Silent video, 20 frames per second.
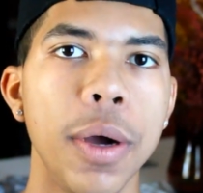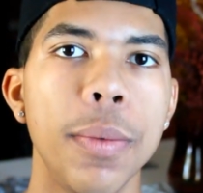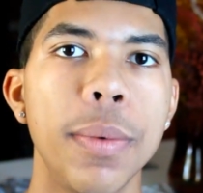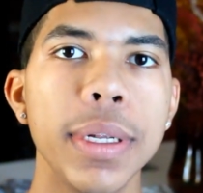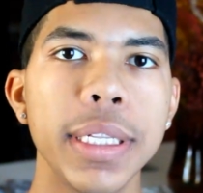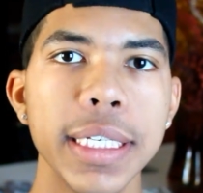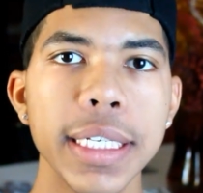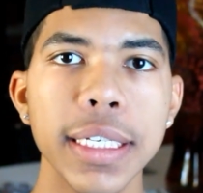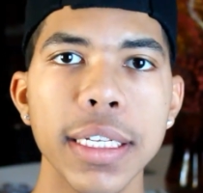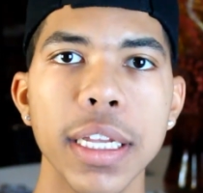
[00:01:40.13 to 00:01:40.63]

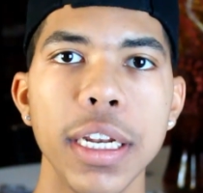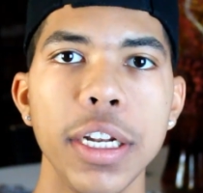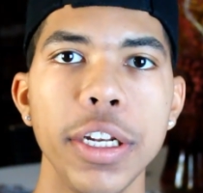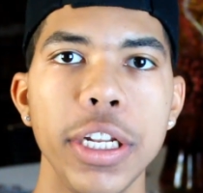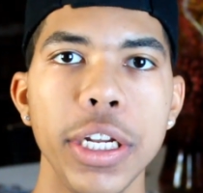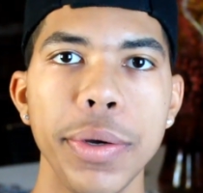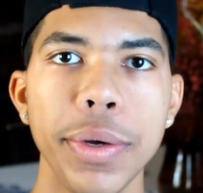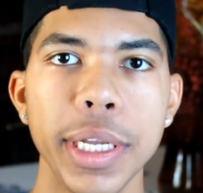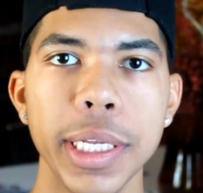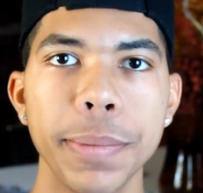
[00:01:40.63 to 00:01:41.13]
What this is going to
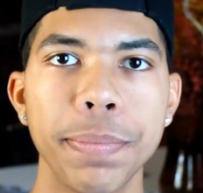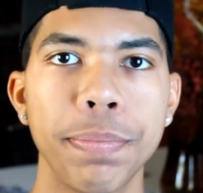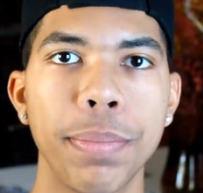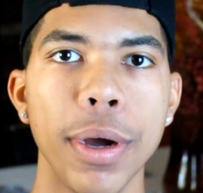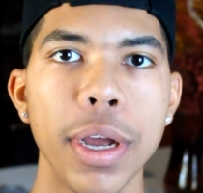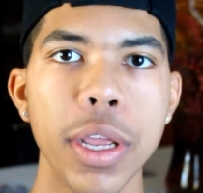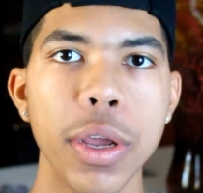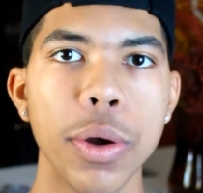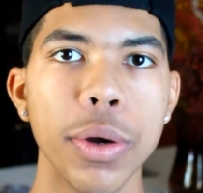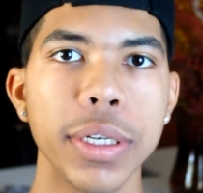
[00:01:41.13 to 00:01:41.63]
do is
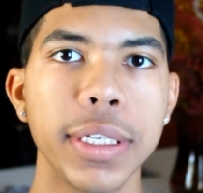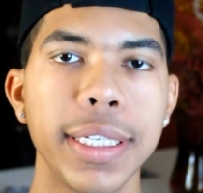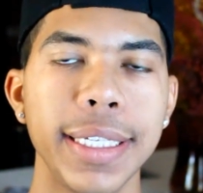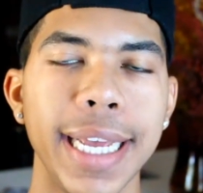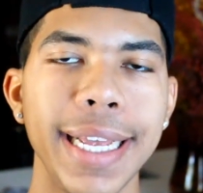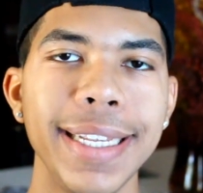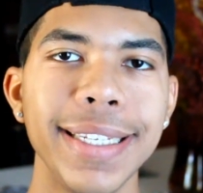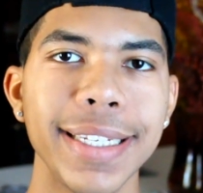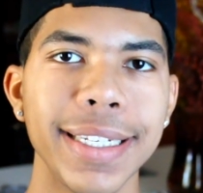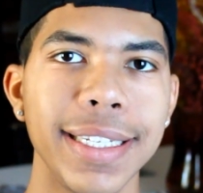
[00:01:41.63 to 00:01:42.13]
put your
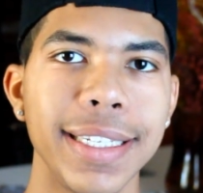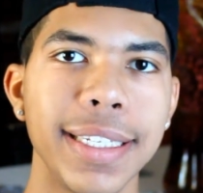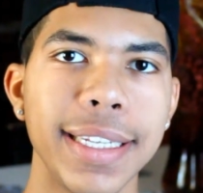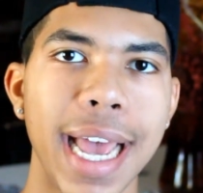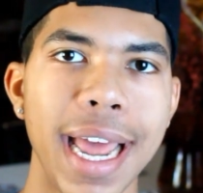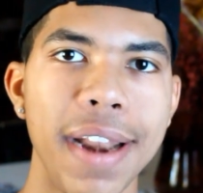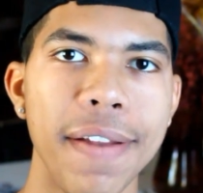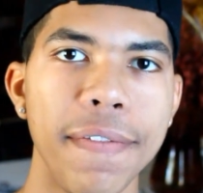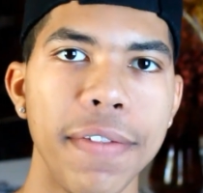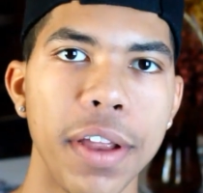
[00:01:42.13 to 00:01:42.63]
scent
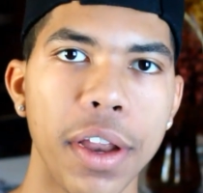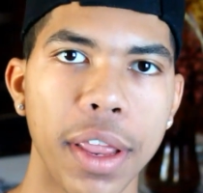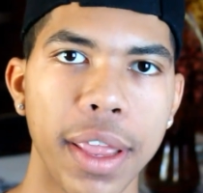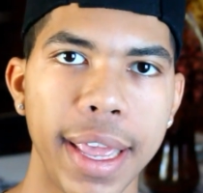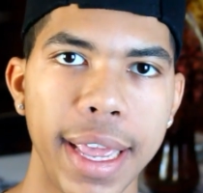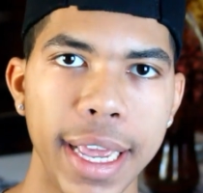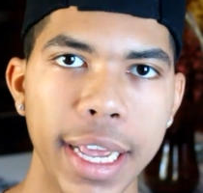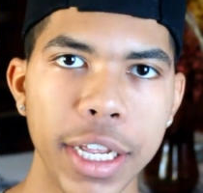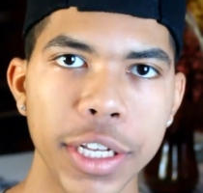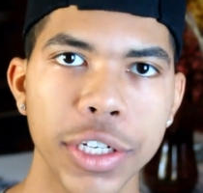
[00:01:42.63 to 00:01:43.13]
inside of their
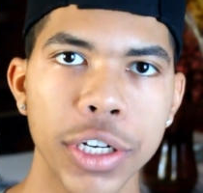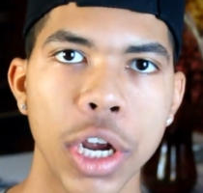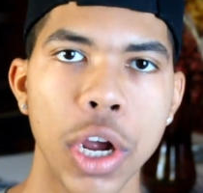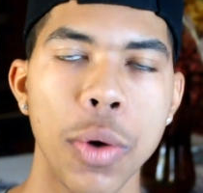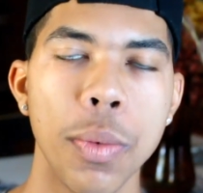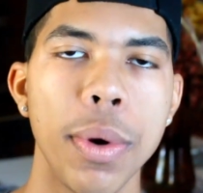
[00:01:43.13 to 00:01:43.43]
cage